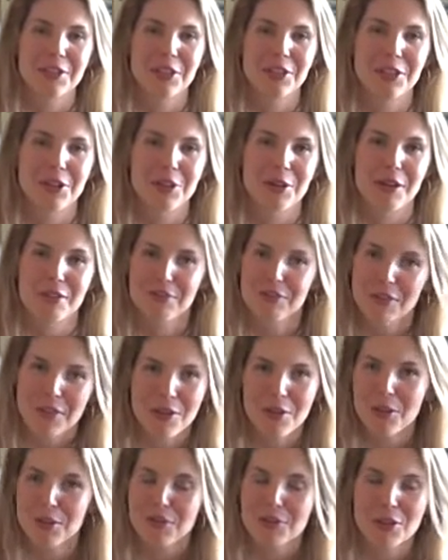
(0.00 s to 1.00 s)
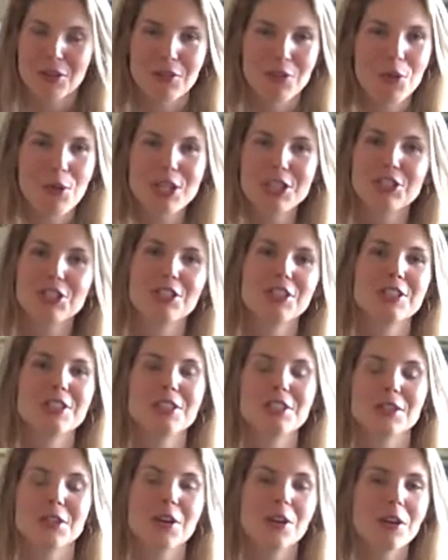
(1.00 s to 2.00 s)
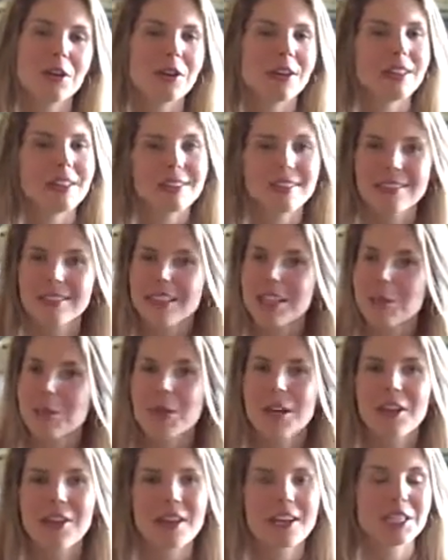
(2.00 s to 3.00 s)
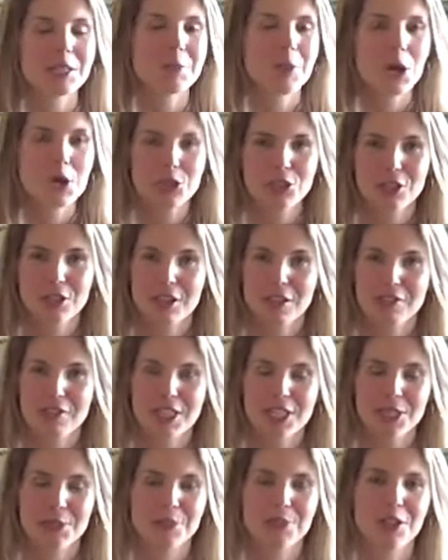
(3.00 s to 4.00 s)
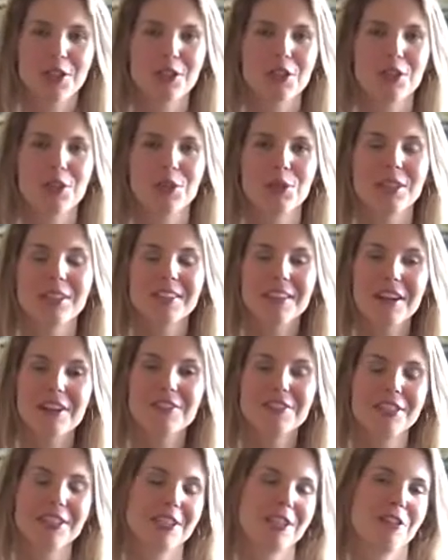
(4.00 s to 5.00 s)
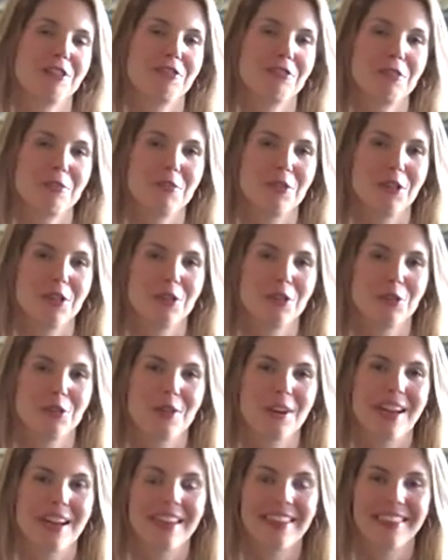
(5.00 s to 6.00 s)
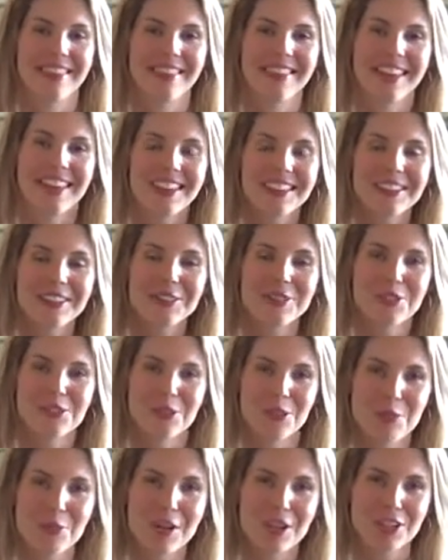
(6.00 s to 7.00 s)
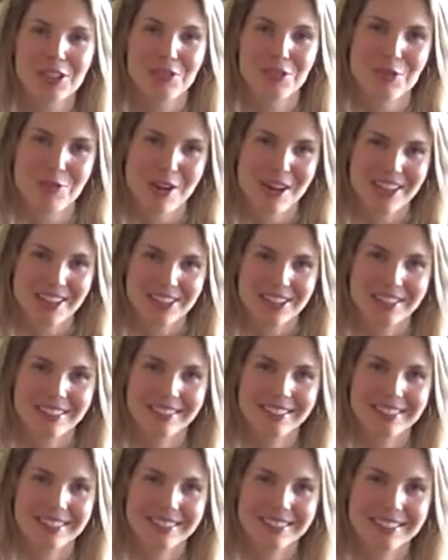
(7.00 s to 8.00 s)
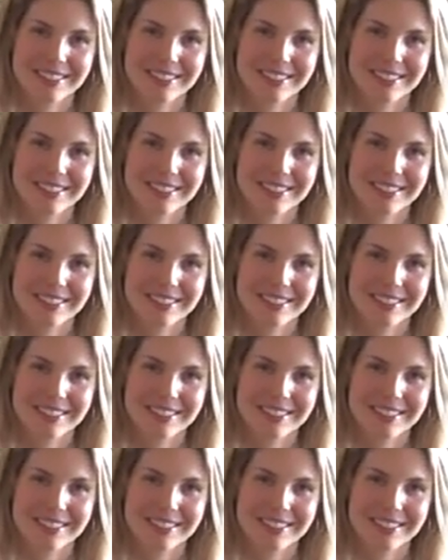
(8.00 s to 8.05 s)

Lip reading: you know, or if you have questions, email us, post it on Facebook. We love to hear from you, and thank you so much for watching.